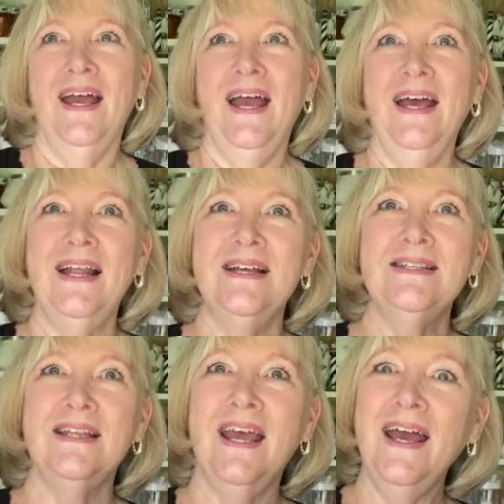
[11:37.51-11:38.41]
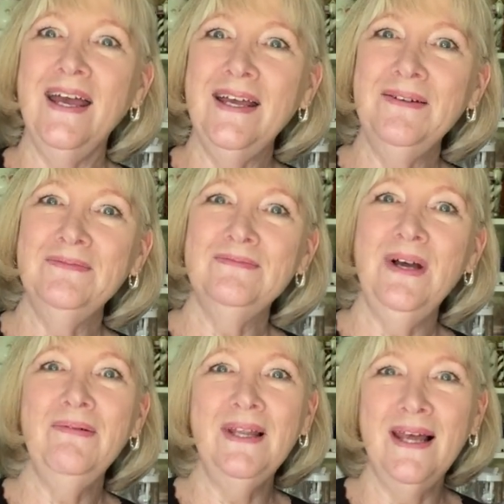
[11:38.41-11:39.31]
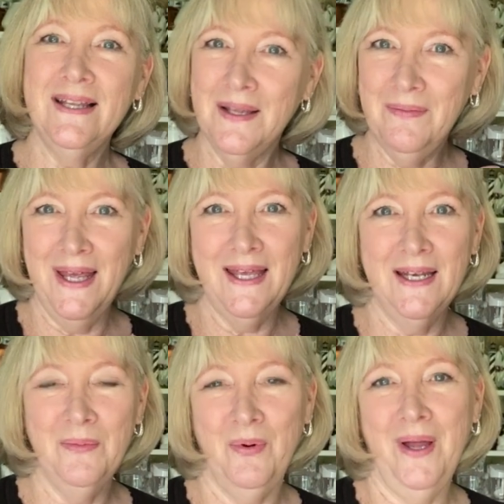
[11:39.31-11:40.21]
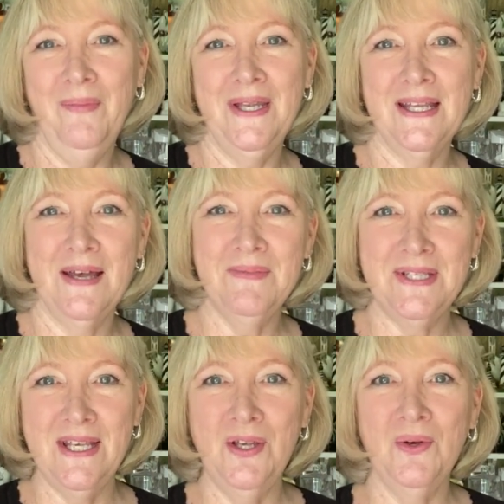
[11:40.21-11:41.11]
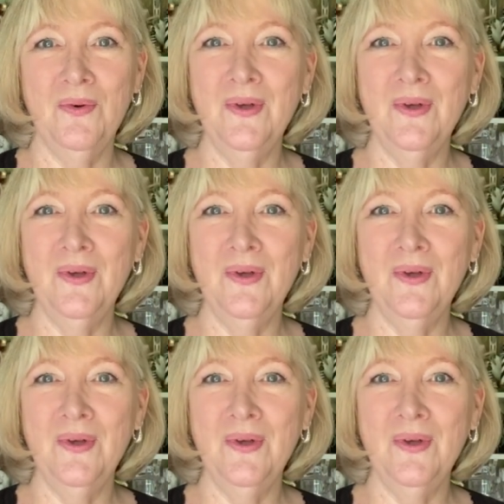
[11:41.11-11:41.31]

And I said, Kay, we would like to make an appointment to come see you.